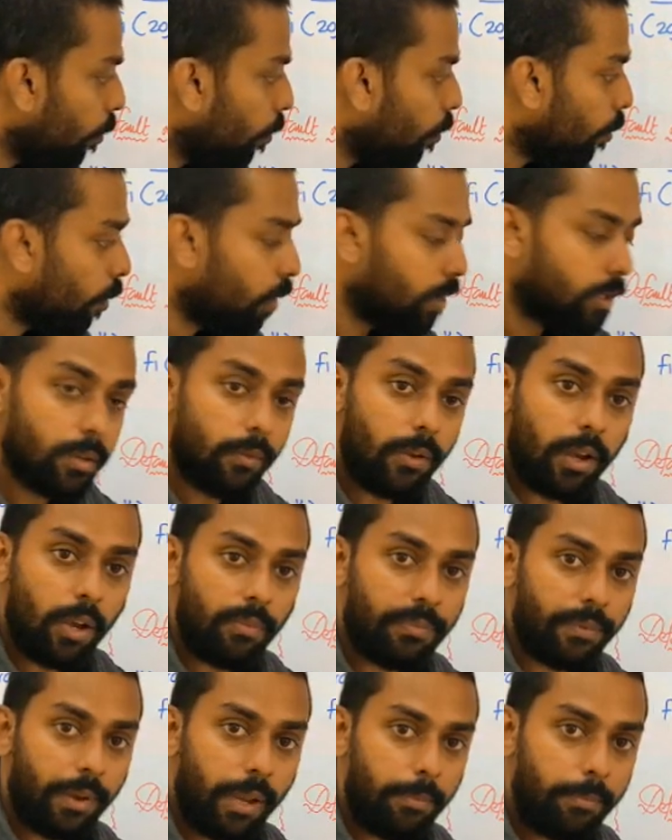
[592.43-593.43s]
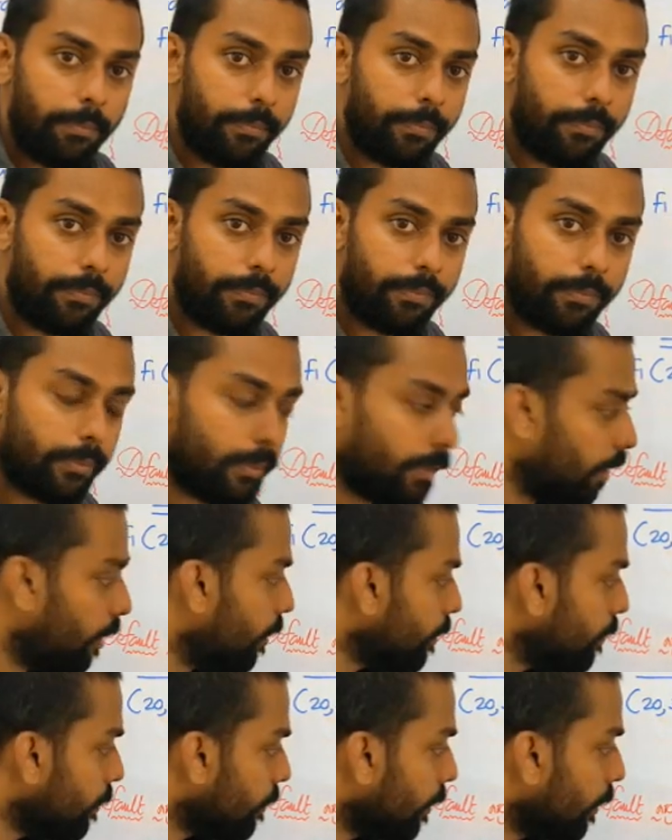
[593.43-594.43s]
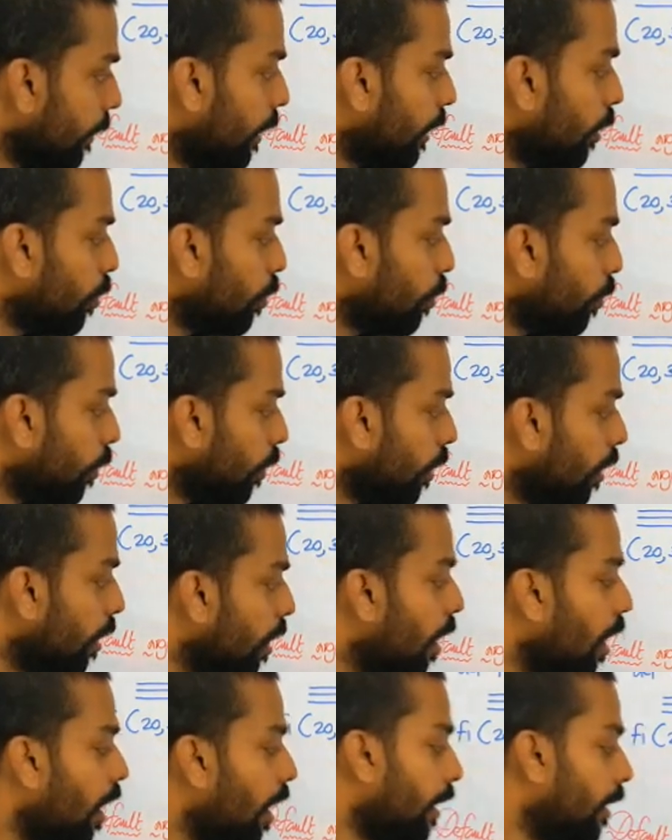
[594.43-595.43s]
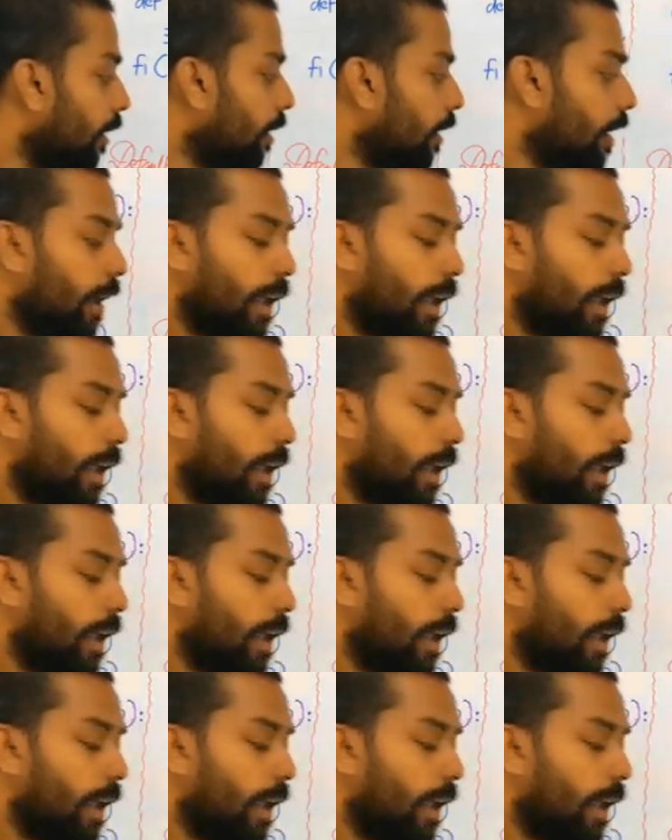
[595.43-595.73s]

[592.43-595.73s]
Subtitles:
what is the value of name? It is Geetu hi.